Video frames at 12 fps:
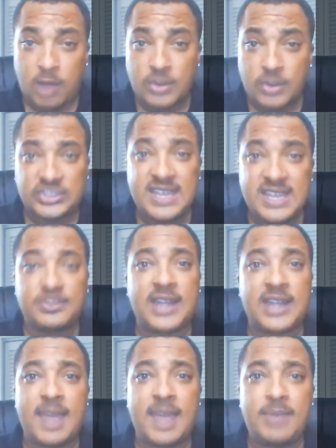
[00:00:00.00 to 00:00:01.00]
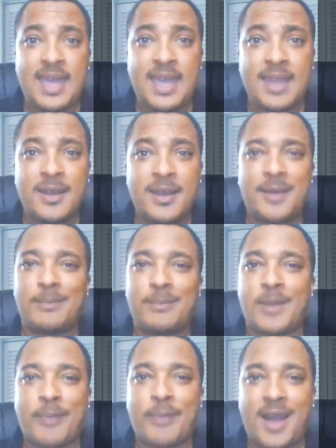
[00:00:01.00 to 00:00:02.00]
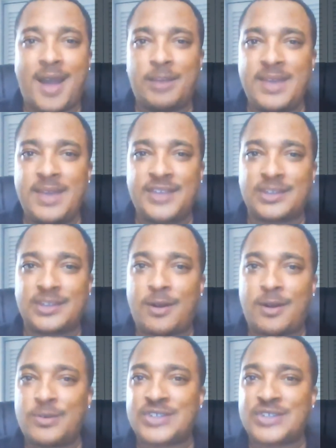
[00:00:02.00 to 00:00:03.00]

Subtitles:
teams in the NBA. Our problem is, other